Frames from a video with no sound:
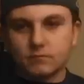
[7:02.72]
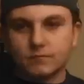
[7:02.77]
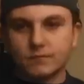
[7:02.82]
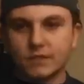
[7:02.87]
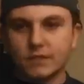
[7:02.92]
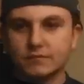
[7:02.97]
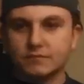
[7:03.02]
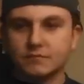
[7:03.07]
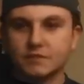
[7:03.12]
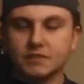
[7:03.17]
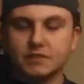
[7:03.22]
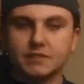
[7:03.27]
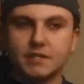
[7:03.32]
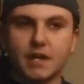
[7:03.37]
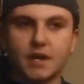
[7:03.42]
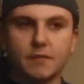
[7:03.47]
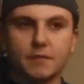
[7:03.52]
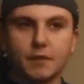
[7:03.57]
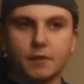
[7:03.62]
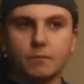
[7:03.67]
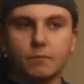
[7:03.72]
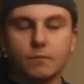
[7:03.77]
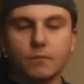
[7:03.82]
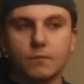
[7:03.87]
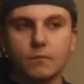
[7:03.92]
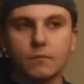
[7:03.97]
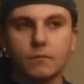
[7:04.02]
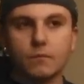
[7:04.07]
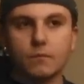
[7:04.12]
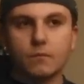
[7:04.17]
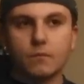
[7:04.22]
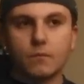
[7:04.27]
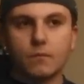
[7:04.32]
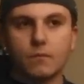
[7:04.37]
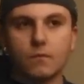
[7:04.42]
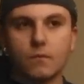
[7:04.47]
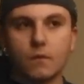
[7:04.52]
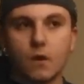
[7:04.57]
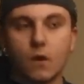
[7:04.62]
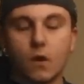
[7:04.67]
doesn't really scare me.
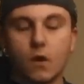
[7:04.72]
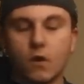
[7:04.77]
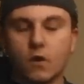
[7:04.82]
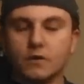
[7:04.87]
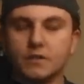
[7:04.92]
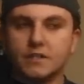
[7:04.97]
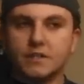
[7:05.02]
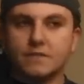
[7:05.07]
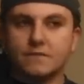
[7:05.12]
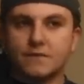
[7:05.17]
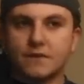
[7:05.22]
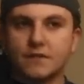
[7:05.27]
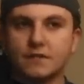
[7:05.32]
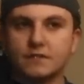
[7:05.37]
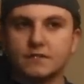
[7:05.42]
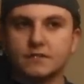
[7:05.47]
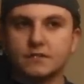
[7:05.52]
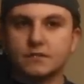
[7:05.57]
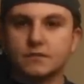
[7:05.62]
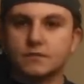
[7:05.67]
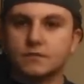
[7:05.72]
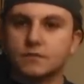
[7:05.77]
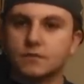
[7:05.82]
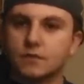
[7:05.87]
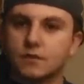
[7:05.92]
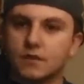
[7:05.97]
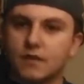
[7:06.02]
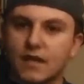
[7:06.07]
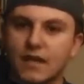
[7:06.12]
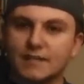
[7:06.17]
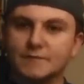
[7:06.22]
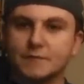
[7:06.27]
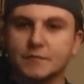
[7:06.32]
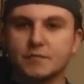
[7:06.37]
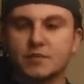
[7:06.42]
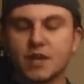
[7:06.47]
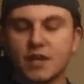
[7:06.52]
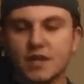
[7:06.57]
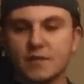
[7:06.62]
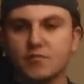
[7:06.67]
Our defense has
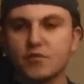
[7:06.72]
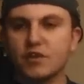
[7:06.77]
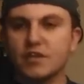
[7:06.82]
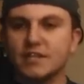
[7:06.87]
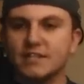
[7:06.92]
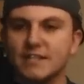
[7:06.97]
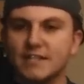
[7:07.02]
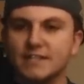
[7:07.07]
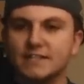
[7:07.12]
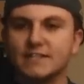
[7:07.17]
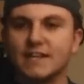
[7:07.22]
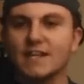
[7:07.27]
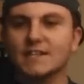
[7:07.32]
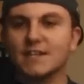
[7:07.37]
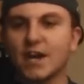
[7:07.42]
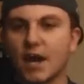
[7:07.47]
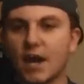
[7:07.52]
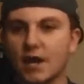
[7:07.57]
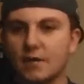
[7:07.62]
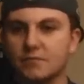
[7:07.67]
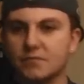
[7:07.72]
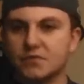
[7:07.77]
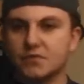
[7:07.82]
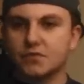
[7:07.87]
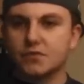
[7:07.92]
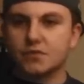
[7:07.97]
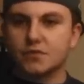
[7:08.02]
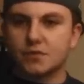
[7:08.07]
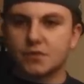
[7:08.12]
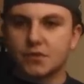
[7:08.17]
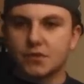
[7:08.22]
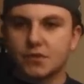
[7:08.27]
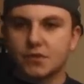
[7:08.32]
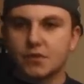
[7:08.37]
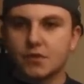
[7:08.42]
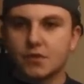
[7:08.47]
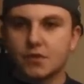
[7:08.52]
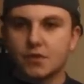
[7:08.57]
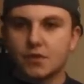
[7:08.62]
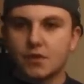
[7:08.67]
been playing pretty decent at times.
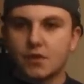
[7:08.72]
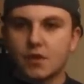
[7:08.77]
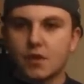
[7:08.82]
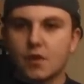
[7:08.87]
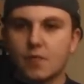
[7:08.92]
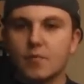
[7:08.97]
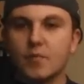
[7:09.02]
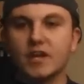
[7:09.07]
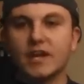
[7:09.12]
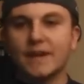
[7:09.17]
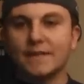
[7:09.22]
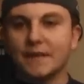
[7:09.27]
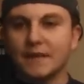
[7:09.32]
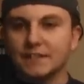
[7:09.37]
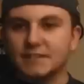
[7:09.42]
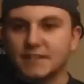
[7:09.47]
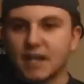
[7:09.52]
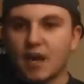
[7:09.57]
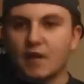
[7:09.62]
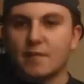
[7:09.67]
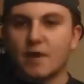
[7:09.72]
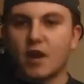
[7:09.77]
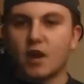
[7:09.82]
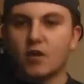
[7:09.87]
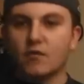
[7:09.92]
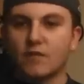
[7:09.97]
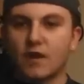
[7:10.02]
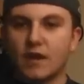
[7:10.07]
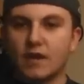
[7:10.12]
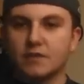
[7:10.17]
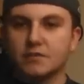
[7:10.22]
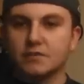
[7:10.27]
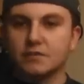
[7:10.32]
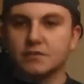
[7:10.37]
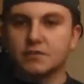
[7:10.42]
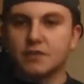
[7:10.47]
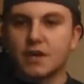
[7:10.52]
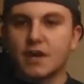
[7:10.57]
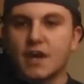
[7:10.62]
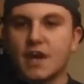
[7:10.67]
But can they stop Aaron
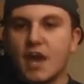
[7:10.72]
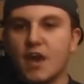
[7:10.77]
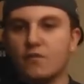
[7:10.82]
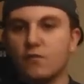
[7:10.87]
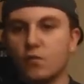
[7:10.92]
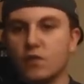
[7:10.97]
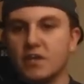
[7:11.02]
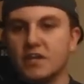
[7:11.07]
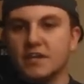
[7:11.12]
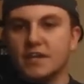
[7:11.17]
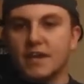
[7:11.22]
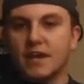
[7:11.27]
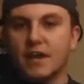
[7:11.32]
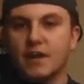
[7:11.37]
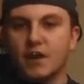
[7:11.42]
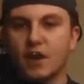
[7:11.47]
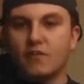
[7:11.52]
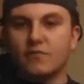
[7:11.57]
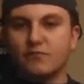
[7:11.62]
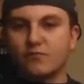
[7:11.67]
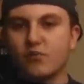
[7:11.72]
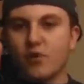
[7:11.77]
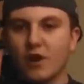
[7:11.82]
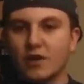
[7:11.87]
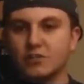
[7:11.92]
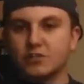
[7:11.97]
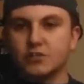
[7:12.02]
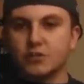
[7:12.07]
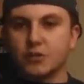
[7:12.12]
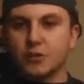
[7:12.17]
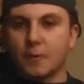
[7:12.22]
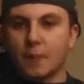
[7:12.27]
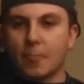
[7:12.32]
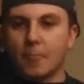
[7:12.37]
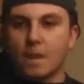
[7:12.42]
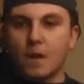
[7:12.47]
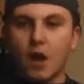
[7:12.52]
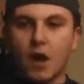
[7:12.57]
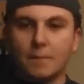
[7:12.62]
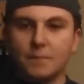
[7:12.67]
Rodgers? If we can get enough pressure
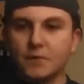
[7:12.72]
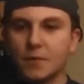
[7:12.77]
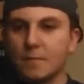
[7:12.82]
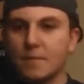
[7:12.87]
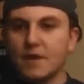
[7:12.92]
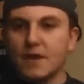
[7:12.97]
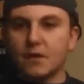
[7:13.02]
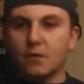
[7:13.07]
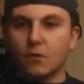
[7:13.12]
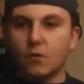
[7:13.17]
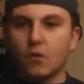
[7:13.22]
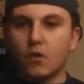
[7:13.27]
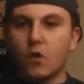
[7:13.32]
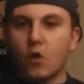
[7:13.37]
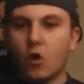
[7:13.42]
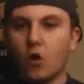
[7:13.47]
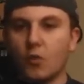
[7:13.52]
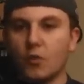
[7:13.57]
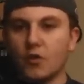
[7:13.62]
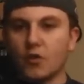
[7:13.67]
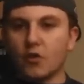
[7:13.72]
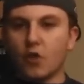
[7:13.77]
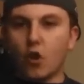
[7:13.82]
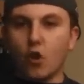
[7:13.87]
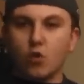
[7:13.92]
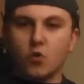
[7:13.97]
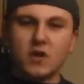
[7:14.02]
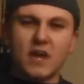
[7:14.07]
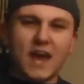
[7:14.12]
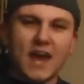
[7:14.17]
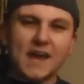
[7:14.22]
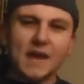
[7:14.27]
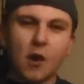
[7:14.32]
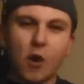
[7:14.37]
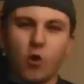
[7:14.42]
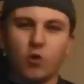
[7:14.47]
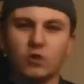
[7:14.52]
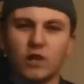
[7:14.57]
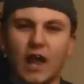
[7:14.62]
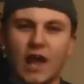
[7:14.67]
up the middle on their okay
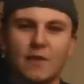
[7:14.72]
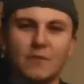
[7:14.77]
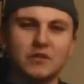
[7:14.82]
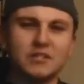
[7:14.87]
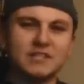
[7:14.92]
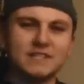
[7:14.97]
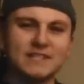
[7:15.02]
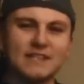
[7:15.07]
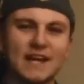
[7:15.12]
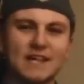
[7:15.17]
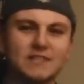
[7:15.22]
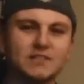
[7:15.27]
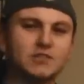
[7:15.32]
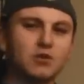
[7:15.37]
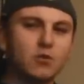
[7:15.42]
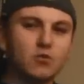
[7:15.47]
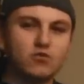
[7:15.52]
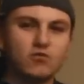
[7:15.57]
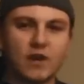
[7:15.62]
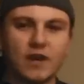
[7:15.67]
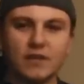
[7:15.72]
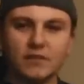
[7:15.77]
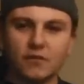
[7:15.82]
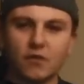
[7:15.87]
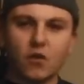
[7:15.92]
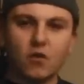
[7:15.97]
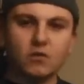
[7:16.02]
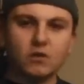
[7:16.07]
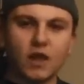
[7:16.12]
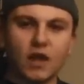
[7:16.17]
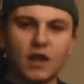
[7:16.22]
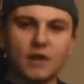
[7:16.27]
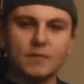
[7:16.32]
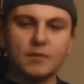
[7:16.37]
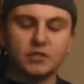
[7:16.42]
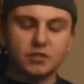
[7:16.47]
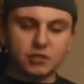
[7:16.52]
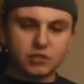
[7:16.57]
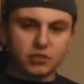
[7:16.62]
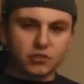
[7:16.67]
O-line, which is not so great, their O-line,
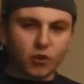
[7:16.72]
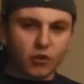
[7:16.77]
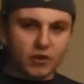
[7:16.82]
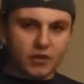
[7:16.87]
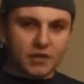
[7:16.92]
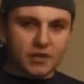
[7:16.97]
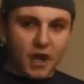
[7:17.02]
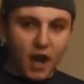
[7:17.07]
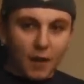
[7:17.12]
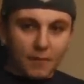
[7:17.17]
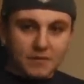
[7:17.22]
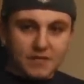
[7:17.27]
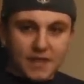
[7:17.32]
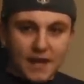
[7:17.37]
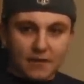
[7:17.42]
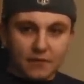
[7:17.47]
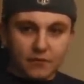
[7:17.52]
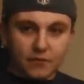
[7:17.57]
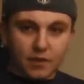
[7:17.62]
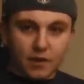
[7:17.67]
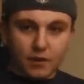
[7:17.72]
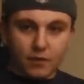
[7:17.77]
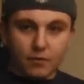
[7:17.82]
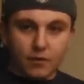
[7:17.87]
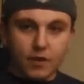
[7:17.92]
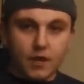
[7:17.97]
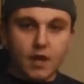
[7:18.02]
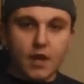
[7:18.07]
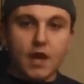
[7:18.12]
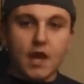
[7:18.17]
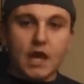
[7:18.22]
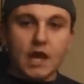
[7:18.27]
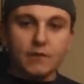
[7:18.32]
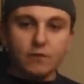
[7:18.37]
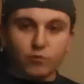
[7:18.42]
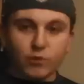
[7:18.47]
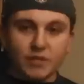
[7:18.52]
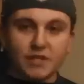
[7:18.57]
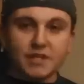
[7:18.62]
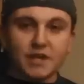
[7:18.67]
which is starting to come together, though,
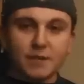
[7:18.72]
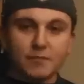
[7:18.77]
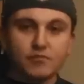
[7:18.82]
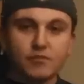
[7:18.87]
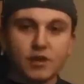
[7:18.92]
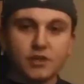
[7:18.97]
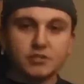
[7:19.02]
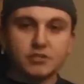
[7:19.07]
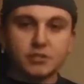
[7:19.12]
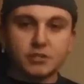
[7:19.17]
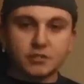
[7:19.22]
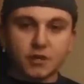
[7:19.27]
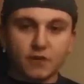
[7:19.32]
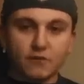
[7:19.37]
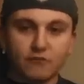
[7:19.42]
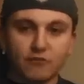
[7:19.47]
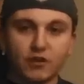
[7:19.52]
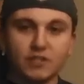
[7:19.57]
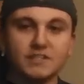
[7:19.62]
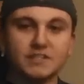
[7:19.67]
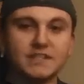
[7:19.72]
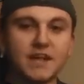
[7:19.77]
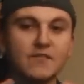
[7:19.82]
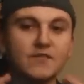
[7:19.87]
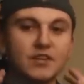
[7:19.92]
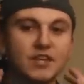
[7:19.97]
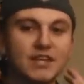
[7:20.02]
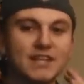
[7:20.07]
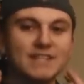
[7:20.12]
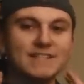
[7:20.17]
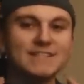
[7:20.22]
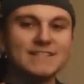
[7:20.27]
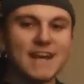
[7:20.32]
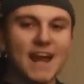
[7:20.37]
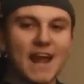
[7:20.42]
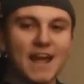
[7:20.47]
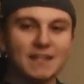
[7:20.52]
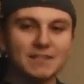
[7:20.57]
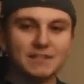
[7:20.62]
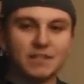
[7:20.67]
if we can get pressure, because our front seven is
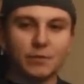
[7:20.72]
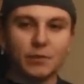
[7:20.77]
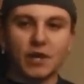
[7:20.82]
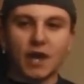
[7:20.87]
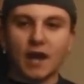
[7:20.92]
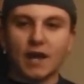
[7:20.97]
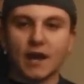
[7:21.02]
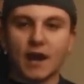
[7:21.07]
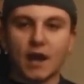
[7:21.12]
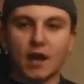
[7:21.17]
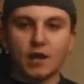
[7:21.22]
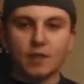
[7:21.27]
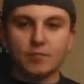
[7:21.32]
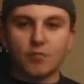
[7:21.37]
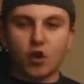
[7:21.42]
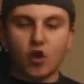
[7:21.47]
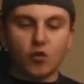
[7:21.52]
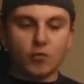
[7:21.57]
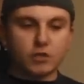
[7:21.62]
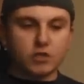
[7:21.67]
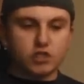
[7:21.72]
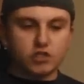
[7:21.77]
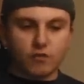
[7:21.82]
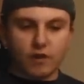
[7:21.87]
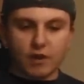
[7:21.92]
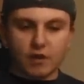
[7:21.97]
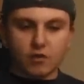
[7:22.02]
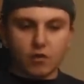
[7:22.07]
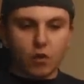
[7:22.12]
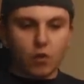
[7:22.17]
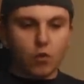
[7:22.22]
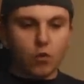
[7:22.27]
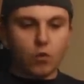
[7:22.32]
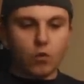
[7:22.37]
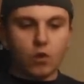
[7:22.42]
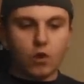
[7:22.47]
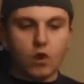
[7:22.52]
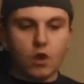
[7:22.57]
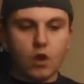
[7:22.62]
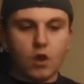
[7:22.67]
nasty. We got Connor Barwin, Trent
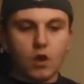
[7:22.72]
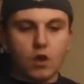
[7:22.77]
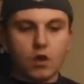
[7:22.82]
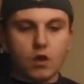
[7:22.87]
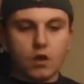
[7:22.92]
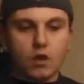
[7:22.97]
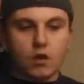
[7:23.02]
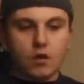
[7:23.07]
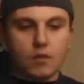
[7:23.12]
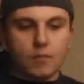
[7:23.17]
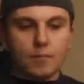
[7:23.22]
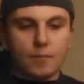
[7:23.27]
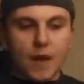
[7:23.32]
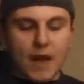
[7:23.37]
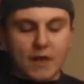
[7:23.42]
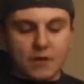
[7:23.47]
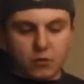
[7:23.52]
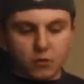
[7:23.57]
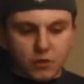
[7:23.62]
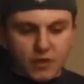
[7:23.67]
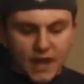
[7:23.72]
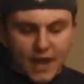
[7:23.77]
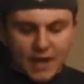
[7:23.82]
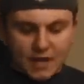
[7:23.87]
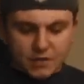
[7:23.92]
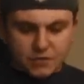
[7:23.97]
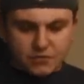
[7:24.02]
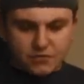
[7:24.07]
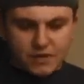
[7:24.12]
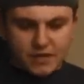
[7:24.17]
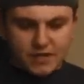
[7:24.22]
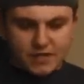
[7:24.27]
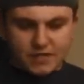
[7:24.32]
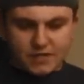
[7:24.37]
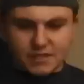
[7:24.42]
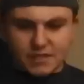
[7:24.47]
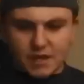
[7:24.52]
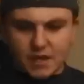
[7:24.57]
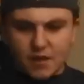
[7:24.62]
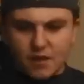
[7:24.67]
Cole, Michael
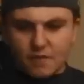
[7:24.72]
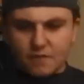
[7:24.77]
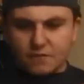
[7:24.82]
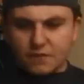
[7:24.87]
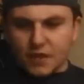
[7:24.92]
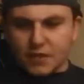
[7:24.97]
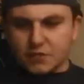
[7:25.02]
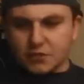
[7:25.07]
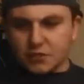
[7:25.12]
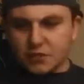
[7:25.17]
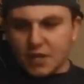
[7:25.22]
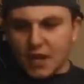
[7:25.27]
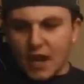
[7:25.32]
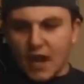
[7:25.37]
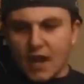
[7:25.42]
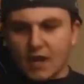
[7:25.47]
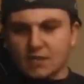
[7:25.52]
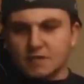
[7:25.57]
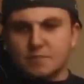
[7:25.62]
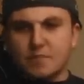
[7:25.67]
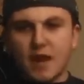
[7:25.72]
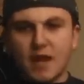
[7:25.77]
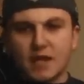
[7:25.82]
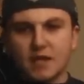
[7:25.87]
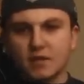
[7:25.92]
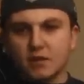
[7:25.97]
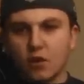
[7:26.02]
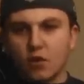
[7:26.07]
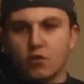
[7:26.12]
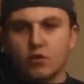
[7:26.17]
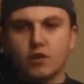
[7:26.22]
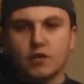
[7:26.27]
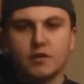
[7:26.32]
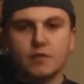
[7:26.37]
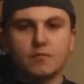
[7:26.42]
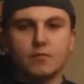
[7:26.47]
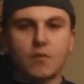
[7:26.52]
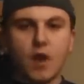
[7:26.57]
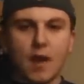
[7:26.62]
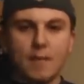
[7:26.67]
Kendricks, Fletcher Cox, Benny
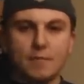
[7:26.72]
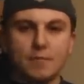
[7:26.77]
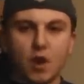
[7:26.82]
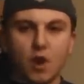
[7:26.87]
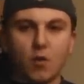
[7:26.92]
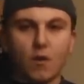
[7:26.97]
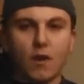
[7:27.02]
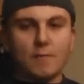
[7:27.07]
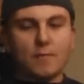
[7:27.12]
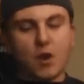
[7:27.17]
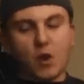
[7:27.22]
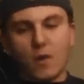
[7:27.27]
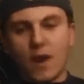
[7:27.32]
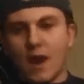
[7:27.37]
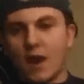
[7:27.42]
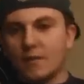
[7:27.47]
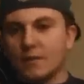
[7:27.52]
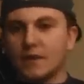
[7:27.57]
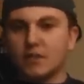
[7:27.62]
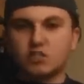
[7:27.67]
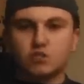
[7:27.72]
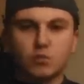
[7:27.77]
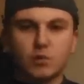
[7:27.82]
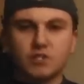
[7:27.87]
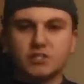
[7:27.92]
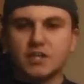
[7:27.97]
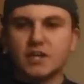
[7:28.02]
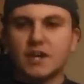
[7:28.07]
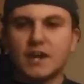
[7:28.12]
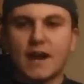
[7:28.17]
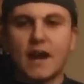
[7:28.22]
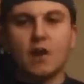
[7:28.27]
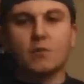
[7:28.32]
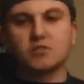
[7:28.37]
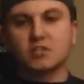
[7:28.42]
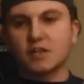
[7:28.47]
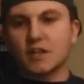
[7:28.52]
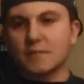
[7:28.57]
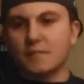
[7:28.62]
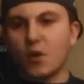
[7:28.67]
Logan, and Bo Allen. They switch in and out,
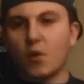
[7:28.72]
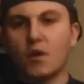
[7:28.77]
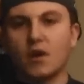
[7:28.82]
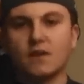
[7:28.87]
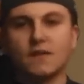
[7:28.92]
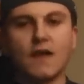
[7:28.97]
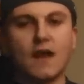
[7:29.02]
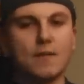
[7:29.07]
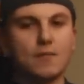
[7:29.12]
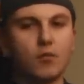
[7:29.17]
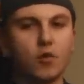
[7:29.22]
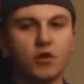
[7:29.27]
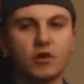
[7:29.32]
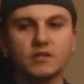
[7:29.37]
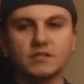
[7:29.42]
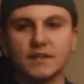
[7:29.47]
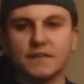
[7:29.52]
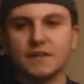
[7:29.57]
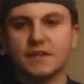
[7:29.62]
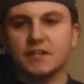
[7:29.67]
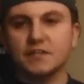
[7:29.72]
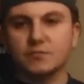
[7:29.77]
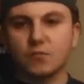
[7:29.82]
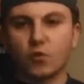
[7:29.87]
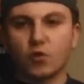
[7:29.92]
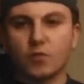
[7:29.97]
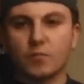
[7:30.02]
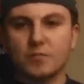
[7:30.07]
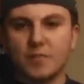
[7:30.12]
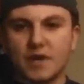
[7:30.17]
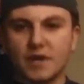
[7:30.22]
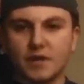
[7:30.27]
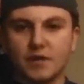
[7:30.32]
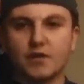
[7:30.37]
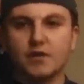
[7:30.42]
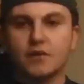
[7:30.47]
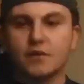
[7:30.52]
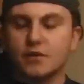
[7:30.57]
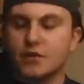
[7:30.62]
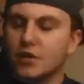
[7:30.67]
which I like Bo Allen a lot more because I think he's more bigger,